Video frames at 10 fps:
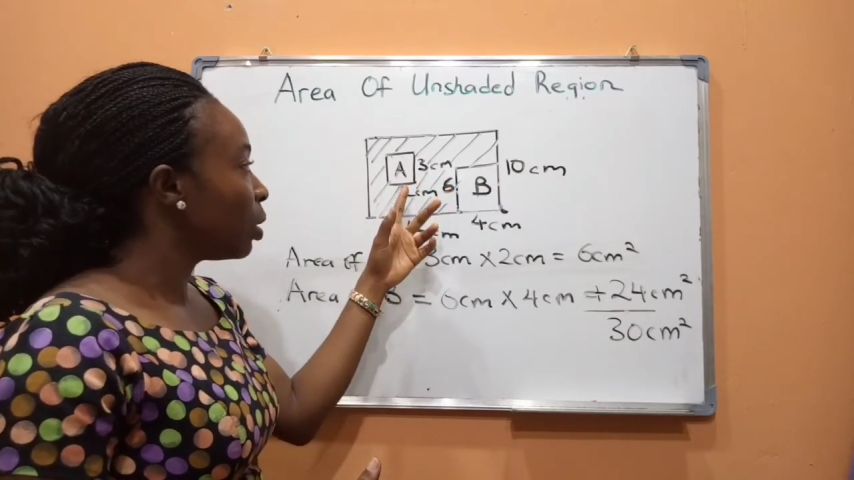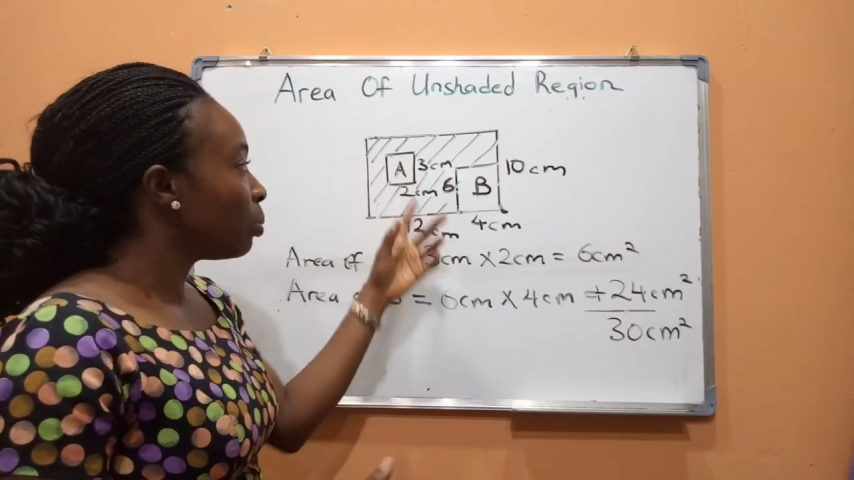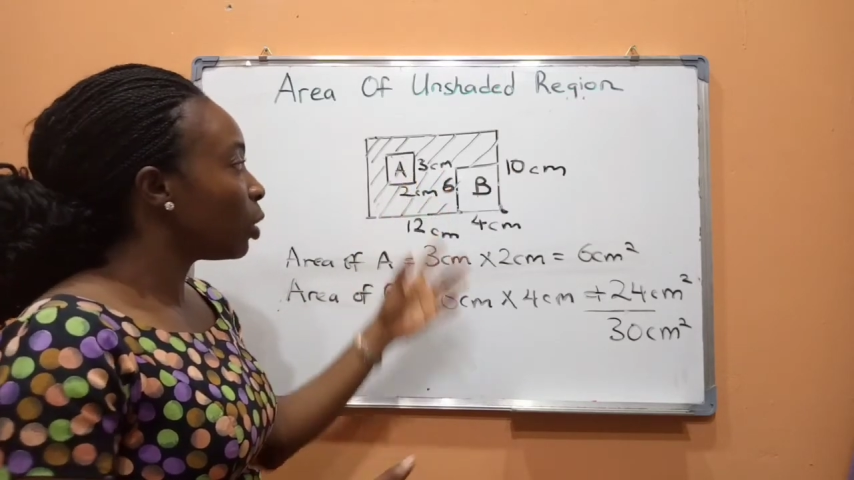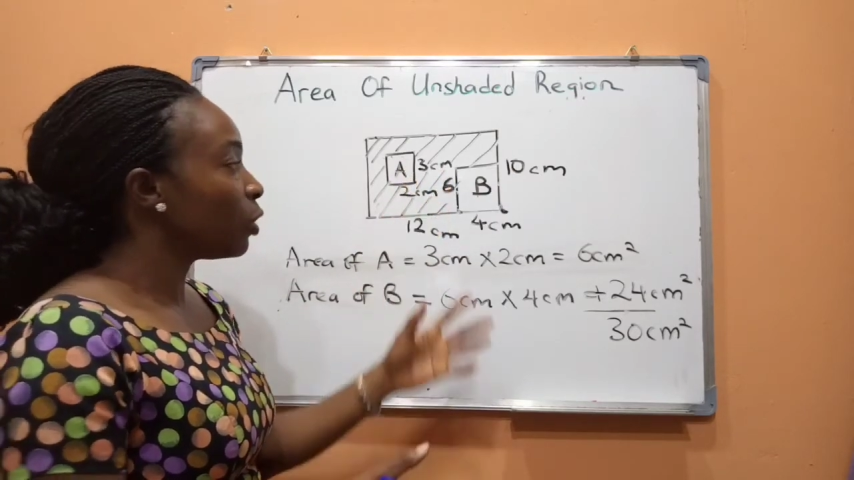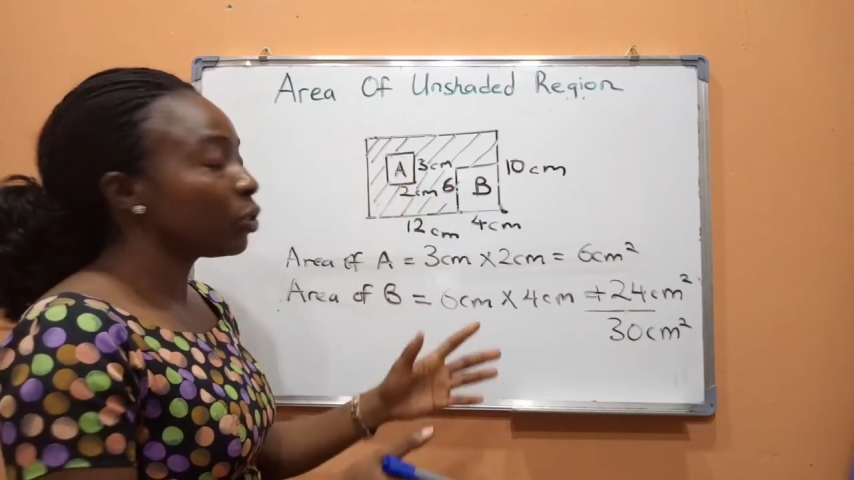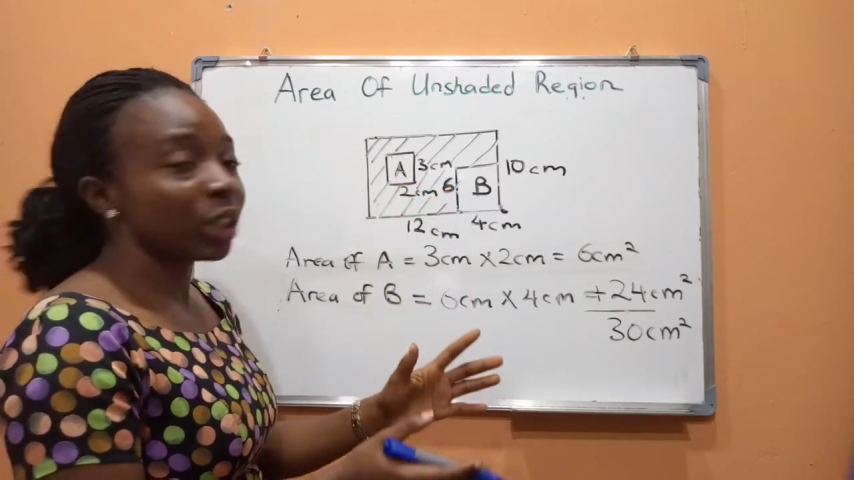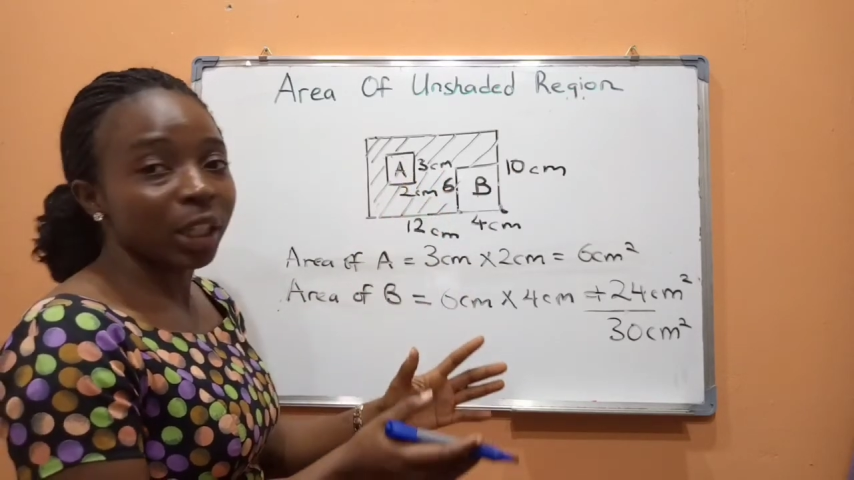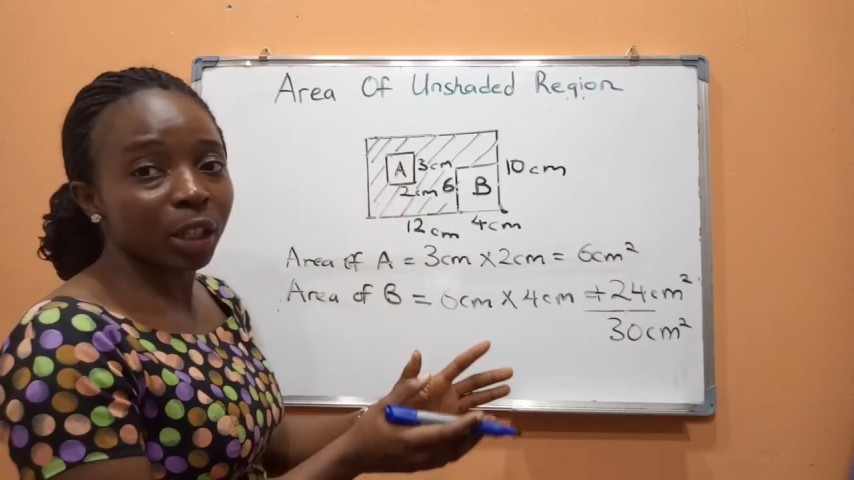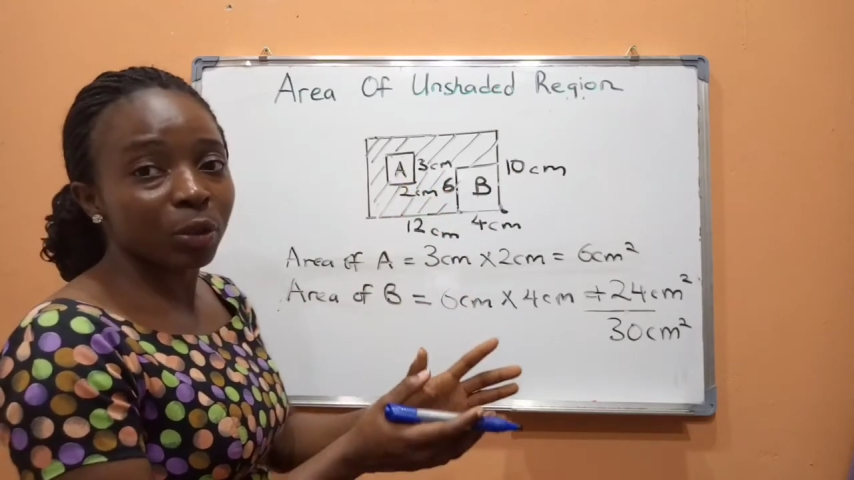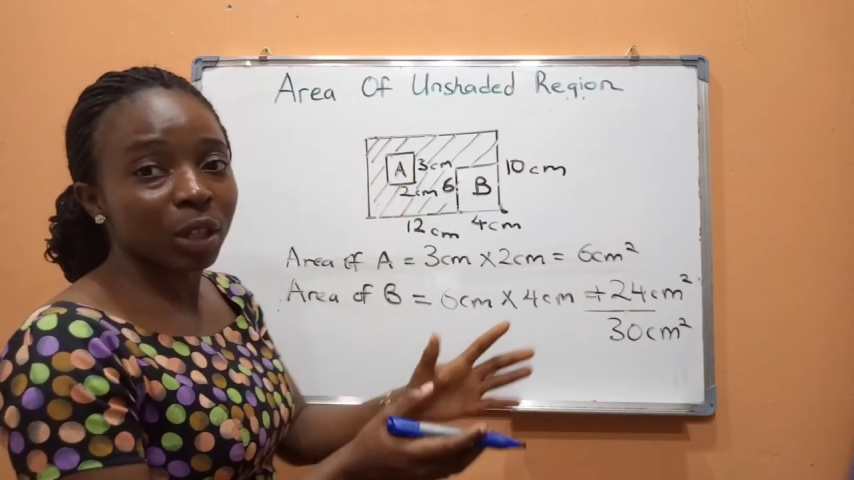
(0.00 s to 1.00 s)
but if you take
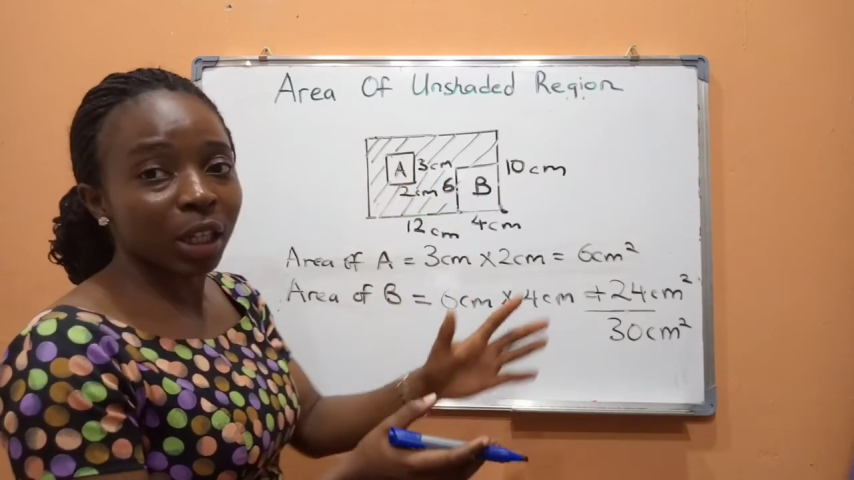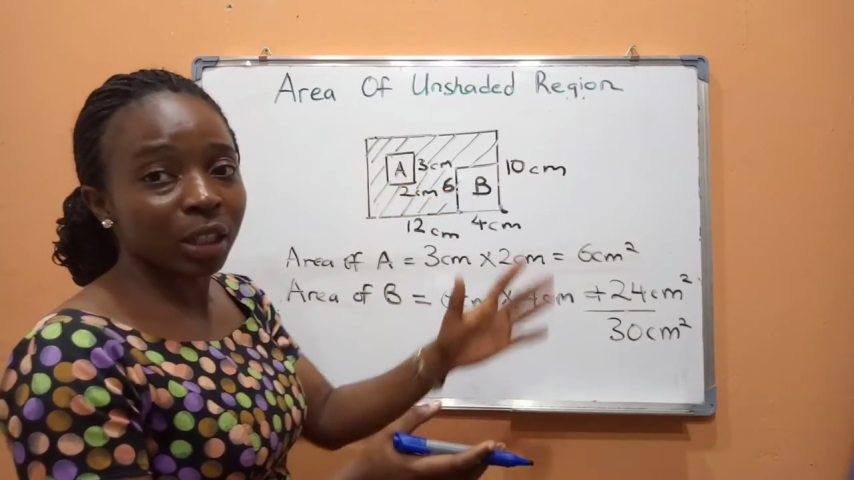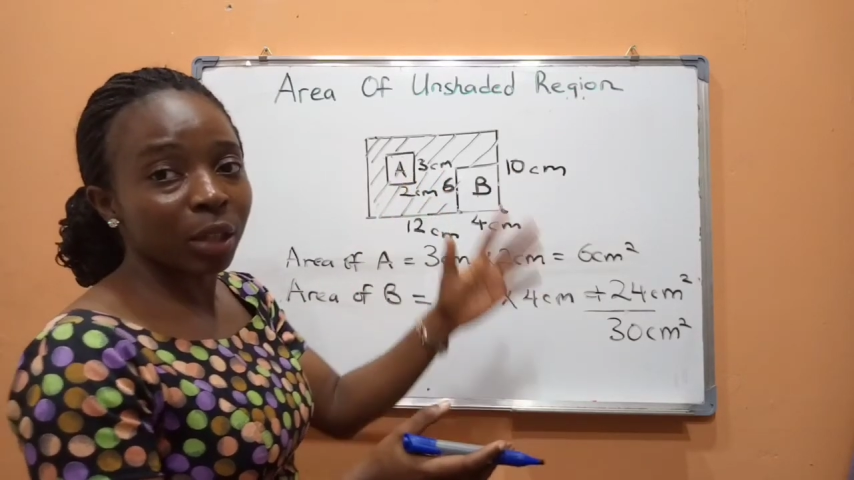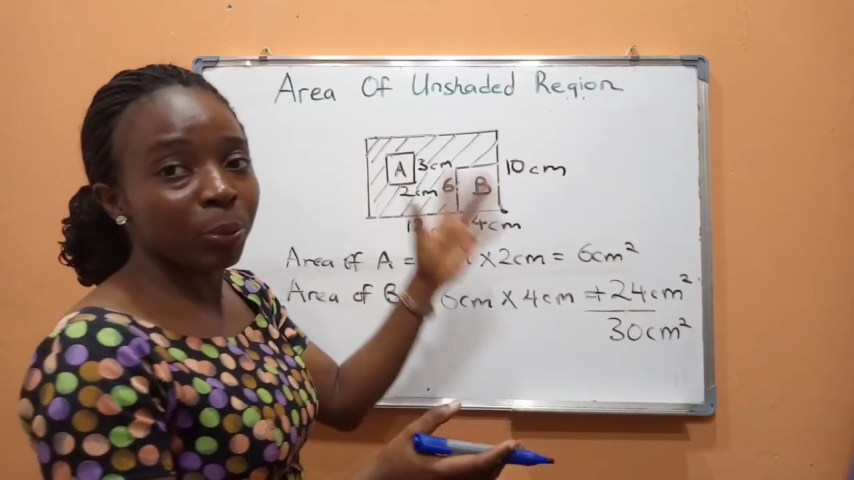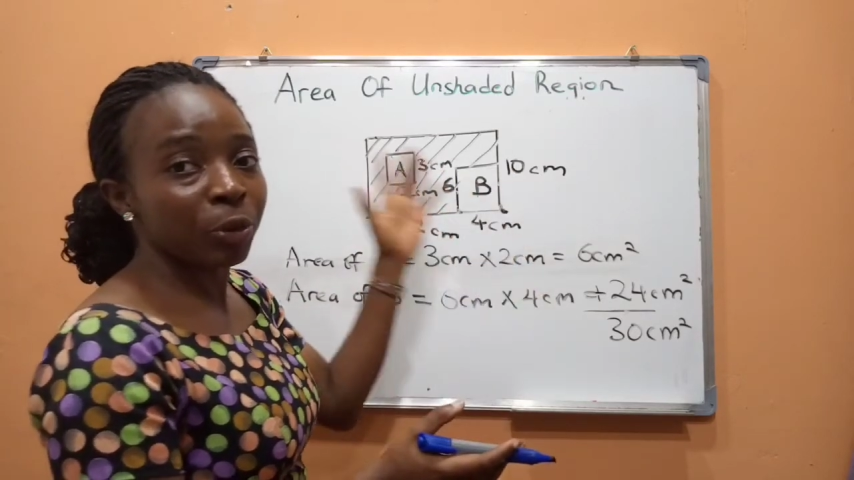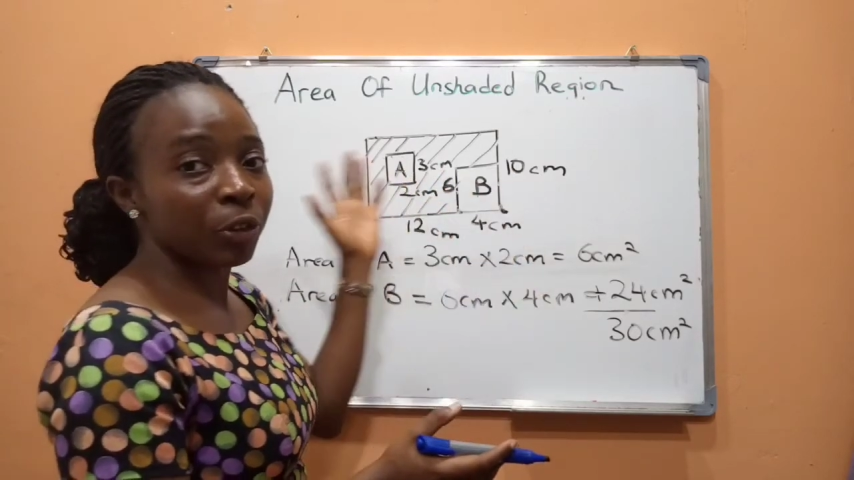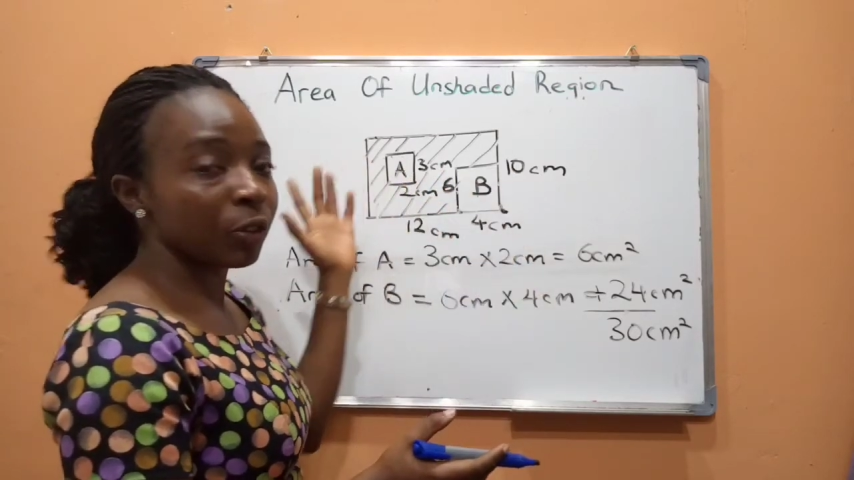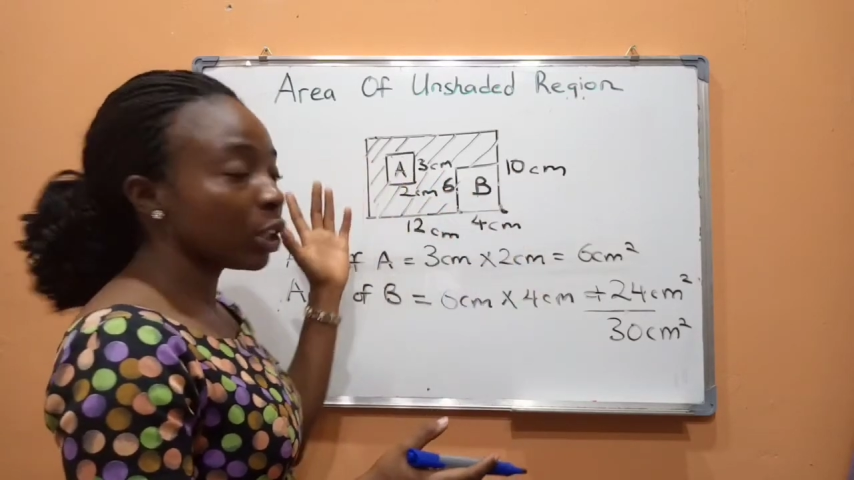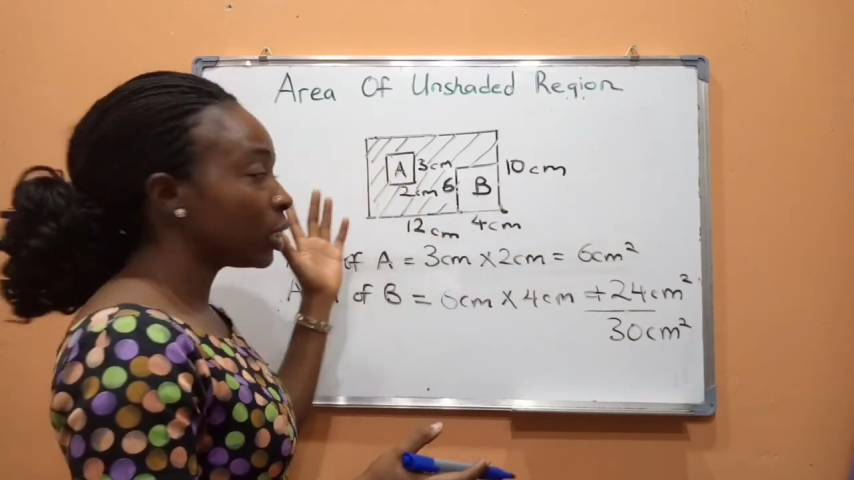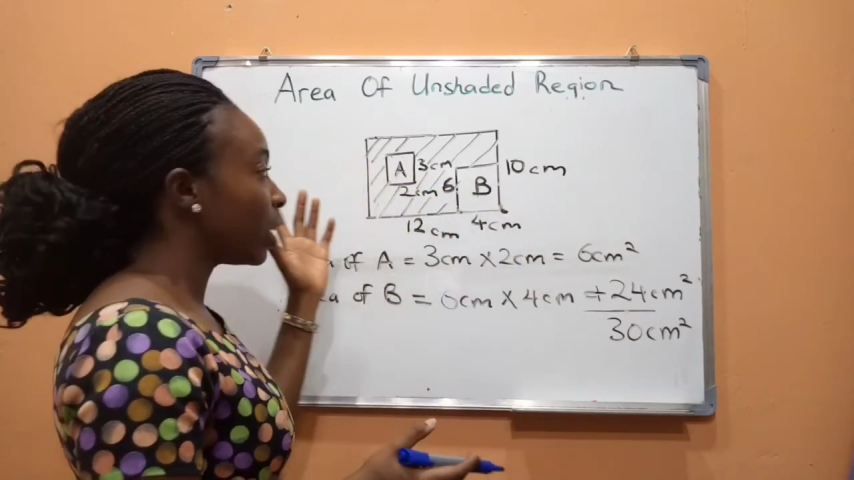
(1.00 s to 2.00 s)
a look at our previous